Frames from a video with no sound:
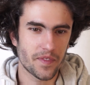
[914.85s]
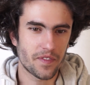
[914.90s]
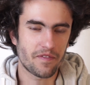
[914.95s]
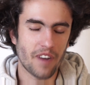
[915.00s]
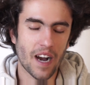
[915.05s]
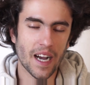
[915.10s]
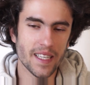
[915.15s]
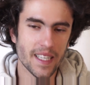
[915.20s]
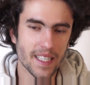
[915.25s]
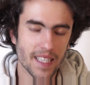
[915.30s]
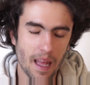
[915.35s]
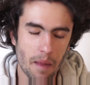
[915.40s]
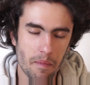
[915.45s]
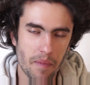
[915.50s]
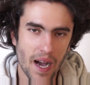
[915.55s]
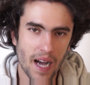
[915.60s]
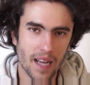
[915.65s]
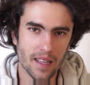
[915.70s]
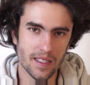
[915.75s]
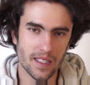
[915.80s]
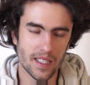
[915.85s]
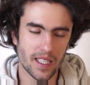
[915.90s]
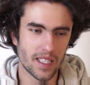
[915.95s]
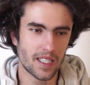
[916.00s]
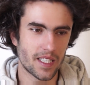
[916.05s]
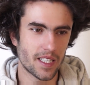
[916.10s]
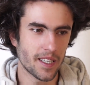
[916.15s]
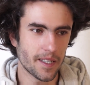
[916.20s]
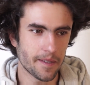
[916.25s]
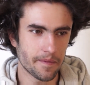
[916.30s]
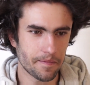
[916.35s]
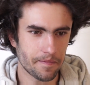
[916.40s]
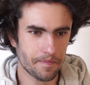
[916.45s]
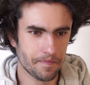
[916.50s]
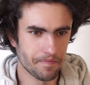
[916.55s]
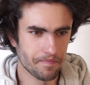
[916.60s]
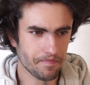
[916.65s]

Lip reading: finding that balance is a